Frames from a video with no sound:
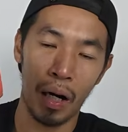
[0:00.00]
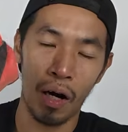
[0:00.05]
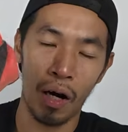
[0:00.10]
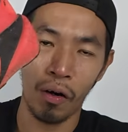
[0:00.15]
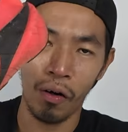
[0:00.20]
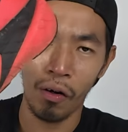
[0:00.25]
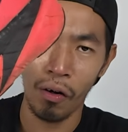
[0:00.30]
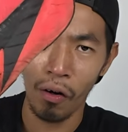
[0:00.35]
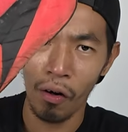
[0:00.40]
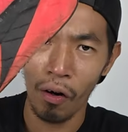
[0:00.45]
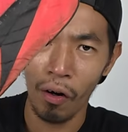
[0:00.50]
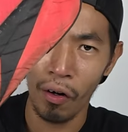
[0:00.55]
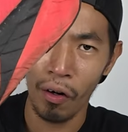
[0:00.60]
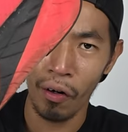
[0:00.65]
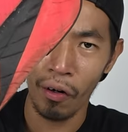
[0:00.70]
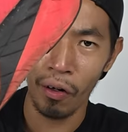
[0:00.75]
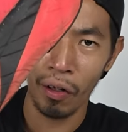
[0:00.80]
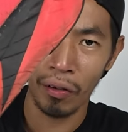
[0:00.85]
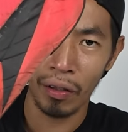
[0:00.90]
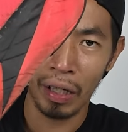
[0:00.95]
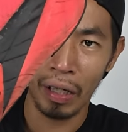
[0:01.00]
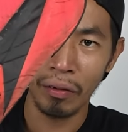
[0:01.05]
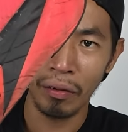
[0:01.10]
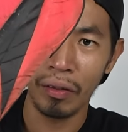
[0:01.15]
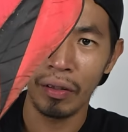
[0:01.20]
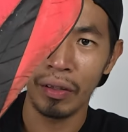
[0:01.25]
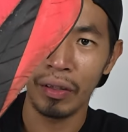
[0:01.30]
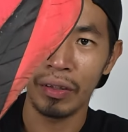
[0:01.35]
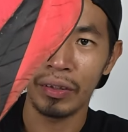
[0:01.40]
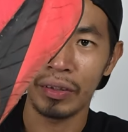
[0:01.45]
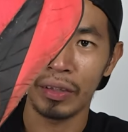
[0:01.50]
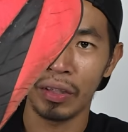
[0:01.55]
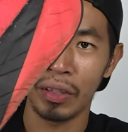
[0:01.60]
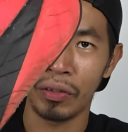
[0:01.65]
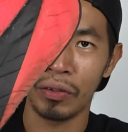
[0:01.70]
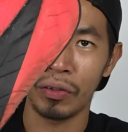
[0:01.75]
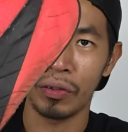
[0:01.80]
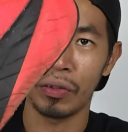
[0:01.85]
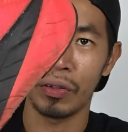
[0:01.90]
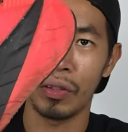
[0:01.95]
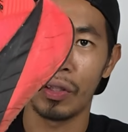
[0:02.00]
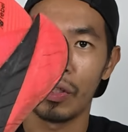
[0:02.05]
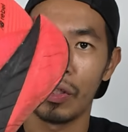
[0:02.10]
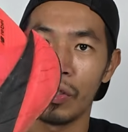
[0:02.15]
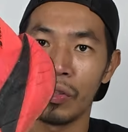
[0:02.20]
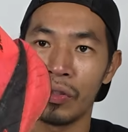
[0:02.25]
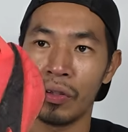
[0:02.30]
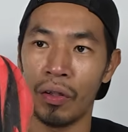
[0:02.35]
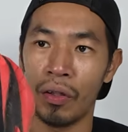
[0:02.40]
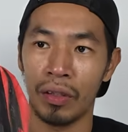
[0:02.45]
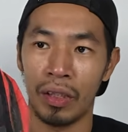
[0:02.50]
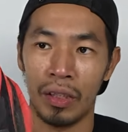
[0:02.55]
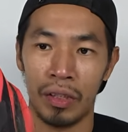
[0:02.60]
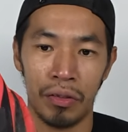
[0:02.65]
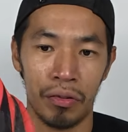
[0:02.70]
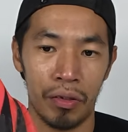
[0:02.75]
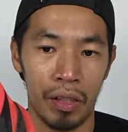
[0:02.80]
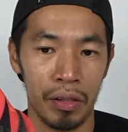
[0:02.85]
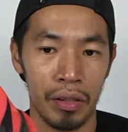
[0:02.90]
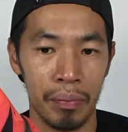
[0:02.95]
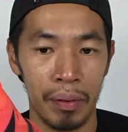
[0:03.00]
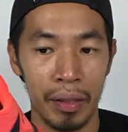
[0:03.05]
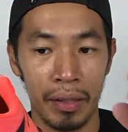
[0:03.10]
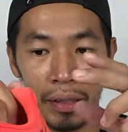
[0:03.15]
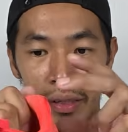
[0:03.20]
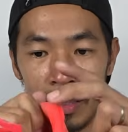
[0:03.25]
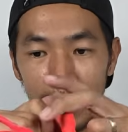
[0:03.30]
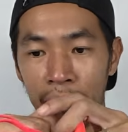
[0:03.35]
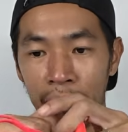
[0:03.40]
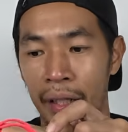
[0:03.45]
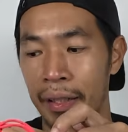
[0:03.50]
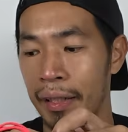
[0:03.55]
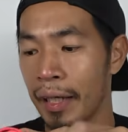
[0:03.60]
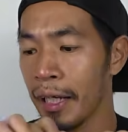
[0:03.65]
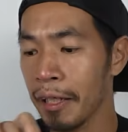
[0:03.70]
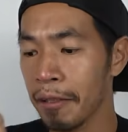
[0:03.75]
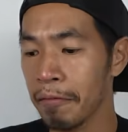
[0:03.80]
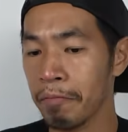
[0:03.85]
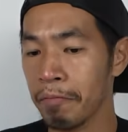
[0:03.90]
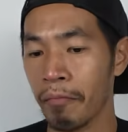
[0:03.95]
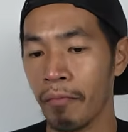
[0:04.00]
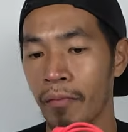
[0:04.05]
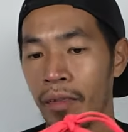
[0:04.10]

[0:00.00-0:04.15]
mark all around the shoes. So all the scratch marks still at there.